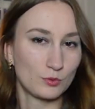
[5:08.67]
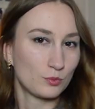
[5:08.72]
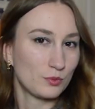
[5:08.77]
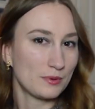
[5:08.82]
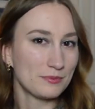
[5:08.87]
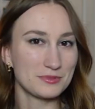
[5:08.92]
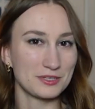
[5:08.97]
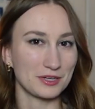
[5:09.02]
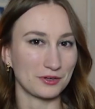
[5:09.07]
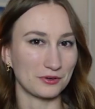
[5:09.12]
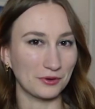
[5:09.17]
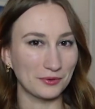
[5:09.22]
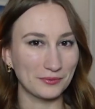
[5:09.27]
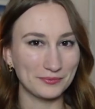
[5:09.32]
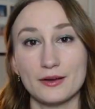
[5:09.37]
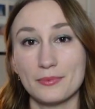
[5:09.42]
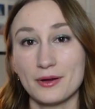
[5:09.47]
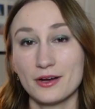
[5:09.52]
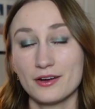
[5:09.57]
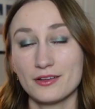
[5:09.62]
Whimsical.
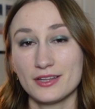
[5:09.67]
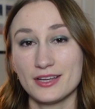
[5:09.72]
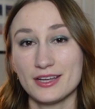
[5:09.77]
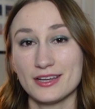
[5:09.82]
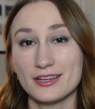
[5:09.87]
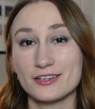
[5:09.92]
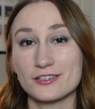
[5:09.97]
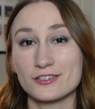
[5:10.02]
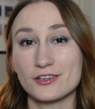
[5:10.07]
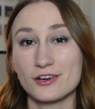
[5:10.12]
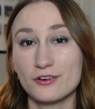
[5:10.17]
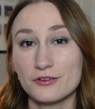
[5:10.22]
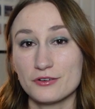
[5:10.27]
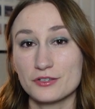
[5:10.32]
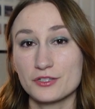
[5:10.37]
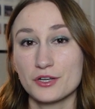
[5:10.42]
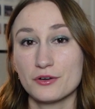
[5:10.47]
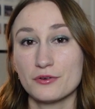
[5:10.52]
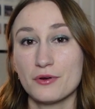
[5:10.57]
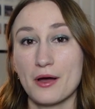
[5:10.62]
And apparently it is
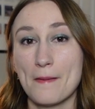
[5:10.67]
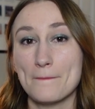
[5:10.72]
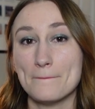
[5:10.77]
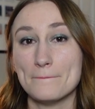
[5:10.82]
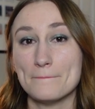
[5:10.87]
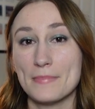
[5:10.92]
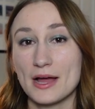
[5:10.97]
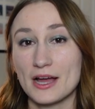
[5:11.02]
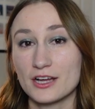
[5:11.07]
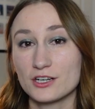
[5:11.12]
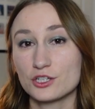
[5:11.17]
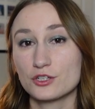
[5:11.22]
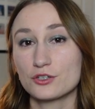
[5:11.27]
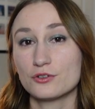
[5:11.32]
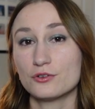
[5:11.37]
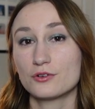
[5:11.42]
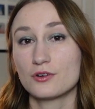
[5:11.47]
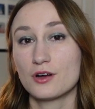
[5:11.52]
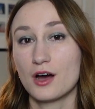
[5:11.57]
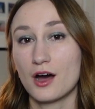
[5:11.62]
also a
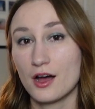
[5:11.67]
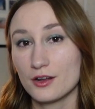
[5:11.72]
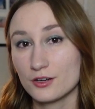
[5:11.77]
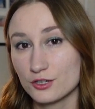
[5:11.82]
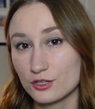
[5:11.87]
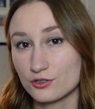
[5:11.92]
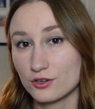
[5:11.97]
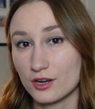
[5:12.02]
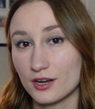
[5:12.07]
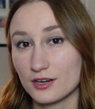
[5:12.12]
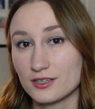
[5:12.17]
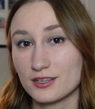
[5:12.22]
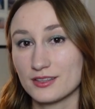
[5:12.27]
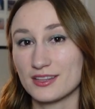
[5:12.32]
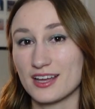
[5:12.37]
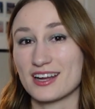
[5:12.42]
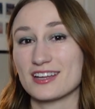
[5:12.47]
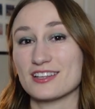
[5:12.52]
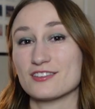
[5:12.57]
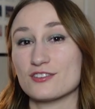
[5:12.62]
magical construct
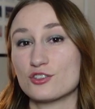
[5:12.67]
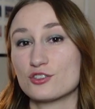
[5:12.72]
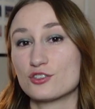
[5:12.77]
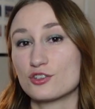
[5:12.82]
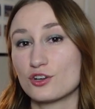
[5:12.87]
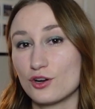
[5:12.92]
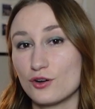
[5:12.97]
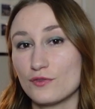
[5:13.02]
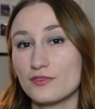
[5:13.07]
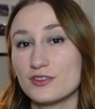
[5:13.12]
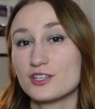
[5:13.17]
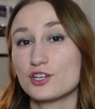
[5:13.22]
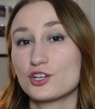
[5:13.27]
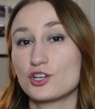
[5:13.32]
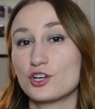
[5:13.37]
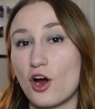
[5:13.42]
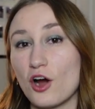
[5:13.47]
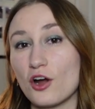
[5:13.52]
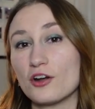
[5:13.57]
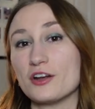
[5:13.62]
that can serve as a
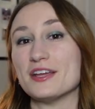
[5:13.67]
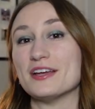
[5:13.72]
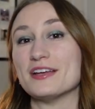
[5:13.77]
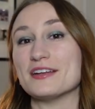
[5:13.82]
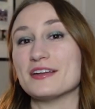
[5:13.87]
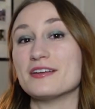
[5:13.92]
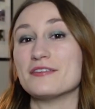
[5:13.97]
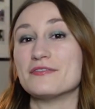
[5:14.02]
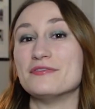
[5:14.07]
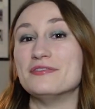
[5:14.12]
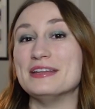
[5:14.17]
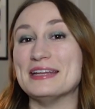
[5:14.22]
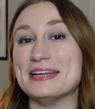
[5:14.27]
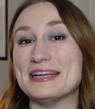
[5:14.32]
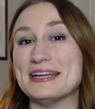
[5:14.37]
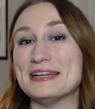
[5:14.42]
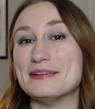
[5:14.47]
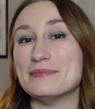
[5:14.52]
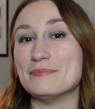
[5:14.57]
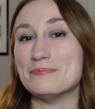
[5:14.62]
guardian if
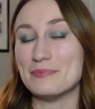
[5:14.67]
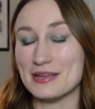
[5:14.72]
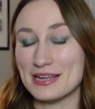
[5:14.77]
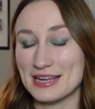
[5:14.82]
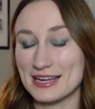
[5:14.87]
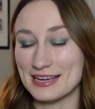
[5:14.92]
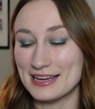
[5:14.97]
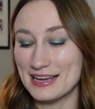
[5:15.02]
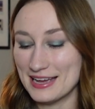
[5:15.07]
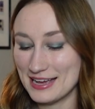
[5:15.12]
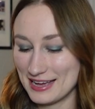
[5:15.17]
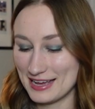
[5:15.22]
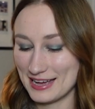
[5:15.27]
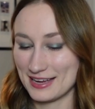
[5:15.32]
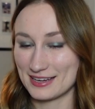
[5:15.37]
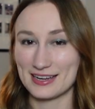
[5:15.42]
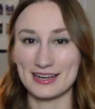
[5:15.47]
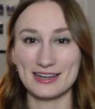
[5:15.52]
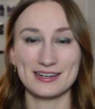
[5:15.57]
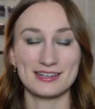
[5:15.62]
need be.
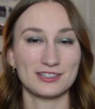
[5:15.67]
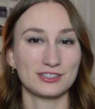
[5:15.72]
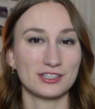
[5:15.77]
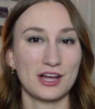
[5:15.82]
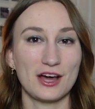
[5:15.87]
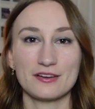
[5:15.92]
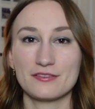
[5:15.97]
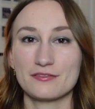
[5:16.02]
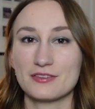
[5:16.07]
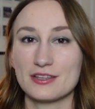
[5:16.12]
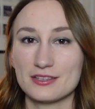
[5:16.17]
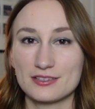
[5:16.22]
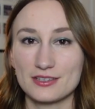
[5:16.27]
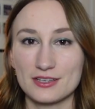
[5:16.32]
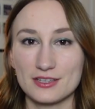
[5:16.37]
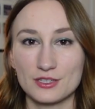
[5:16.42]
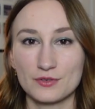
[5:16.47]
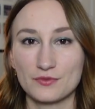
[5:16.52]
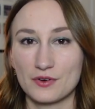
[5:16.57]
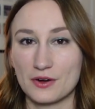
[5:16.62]
Again, a lot of this
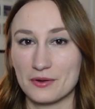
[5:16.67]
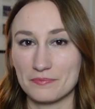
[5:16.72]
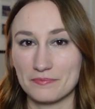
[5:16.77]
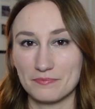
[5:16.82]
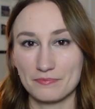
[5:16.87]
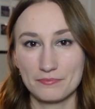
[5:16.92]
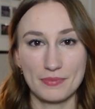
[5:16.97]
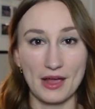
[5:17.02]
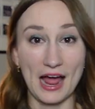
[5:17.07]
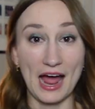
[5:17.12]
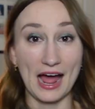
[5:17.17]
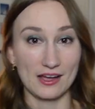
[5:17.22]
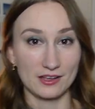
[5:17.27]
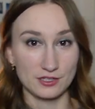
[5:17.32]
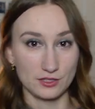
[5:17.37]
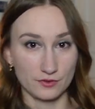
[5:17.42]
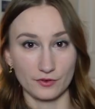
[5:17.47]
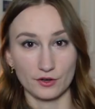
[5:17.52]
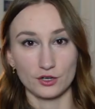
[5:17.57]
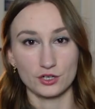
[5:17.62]
is from
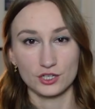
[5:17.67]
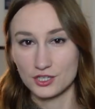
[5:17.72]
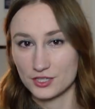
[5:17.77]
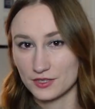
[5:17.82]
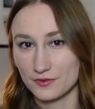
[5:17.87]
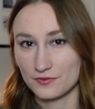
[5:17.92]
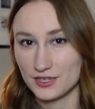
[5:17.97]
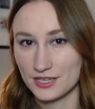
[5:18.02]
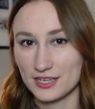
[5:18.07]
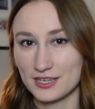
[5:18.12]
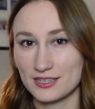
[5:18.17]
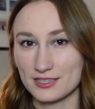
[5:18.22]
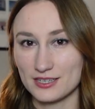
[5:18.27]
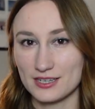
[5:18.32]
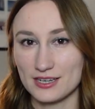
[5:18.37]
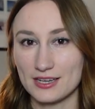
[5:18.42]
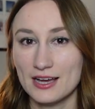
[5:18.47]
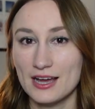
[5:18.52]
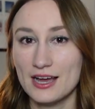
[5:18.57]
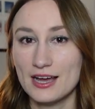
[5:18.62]
past versions of D and
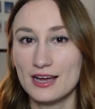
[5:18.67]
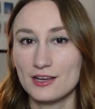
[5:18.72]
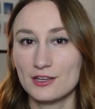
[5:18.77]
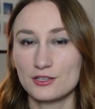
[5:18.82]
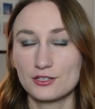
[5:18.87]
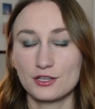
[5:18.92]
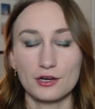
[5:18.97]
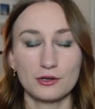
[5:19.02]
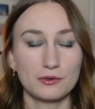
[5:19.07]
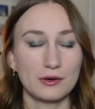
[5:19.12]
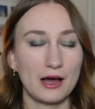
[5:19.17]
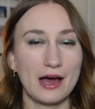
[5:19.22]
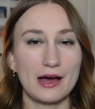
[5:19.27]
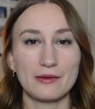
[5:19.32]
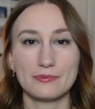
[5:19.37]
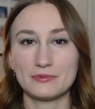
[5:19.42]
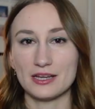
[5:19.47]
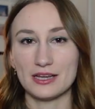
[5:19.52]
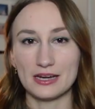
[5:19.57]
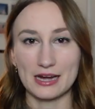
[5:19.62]
D, so
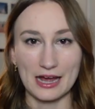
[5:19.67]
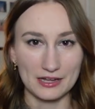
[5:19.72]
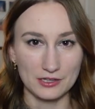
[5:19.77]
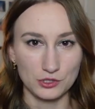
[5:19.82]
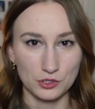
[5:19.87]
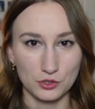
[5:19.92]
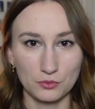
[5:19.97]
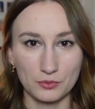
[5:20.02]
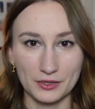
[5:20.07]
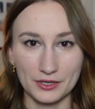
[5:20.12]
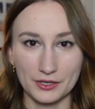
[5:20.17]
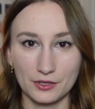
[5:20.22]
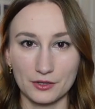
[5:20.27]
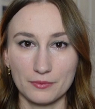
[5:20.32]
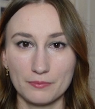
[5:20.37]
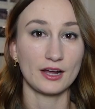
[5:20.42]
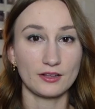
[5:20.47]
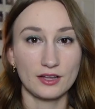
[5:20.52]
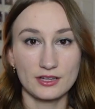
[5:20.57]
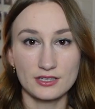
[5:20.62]
update as you
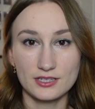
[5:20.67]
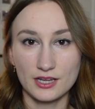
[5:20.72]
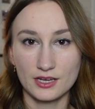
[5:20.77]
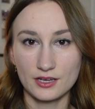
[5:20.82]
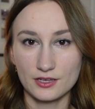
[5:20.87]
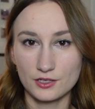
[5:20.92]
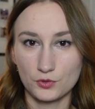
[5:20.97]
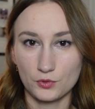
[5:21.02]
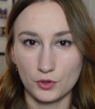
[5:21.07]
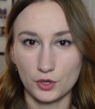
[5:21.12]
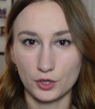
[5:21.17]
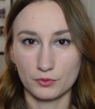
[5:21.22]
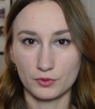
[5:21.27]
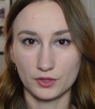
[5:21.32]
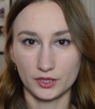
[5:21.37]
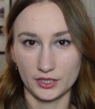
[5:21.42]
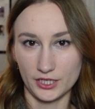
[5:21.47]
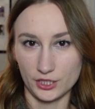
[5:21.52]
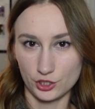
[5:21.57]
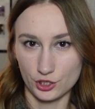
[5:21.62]
will. Now let's get into her
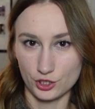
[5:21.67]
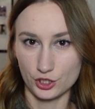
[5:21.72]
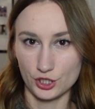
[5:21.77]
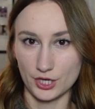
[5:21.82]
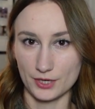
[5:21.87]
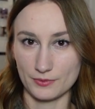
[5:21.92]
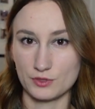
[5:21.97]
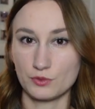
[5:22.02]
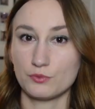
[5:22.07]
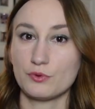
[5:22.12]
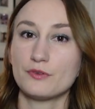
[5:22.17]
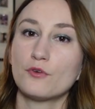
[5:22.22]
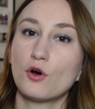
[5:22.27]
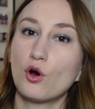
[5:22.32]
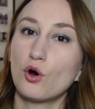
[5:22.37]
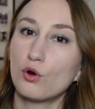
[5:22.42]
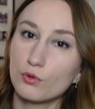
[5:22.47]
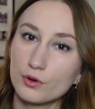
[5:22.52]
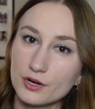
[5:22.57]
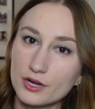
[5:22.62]
relationships. We've
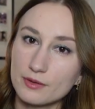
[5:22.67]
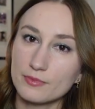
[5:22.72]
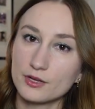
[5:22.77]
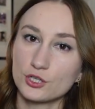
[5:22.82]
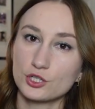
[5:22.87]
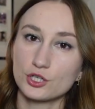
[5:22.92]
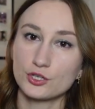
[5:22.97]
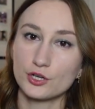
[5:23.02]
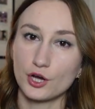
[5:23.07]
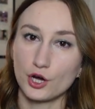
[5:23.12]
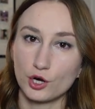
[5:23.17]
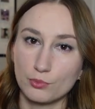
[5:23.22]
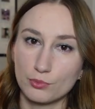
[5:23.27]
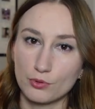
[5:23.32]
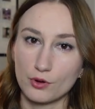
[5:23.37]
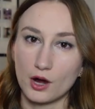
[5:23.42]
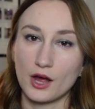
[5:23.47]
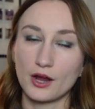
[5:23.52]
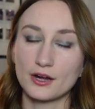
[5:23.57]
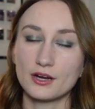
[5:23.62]
already mentioned
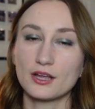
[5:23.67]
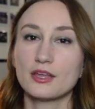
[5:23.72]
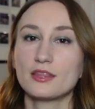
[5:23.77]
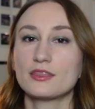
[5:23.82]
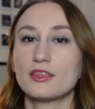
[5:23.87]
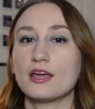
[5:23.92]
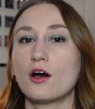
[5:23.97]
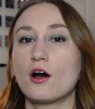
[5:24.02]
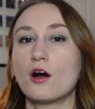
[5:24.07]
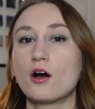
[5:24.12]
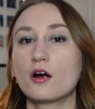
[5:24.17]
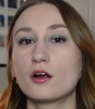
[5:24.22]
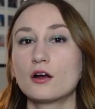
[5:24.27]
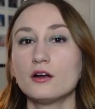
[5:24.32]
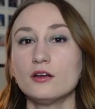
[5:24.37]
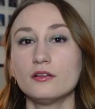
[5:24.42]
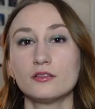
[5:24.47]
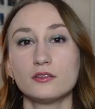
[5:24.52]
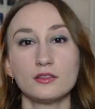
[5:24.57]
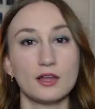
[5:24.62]
Oberon. They
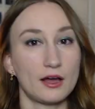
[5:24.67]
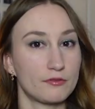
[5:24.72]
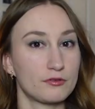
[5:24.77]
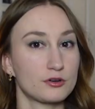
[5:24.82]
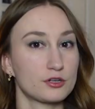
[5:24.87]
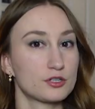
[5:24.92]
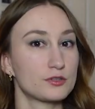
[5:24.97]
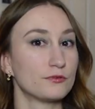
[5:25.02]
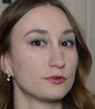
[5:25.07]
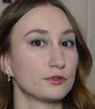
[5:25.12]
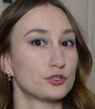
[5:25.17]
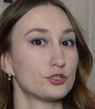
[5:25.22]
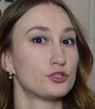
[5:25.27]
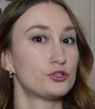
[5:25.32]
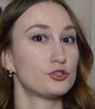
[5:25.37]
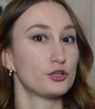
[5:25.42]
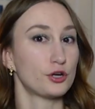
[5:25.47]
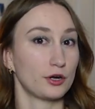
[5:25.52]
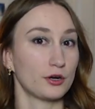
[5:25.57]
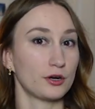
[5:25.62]
are lovers for
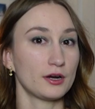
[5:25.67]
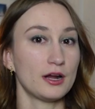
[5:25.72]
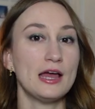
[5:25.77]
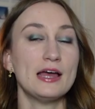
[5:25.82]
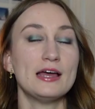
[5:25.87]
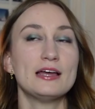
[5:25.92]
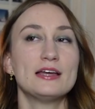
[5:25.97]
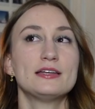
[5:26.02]
sure.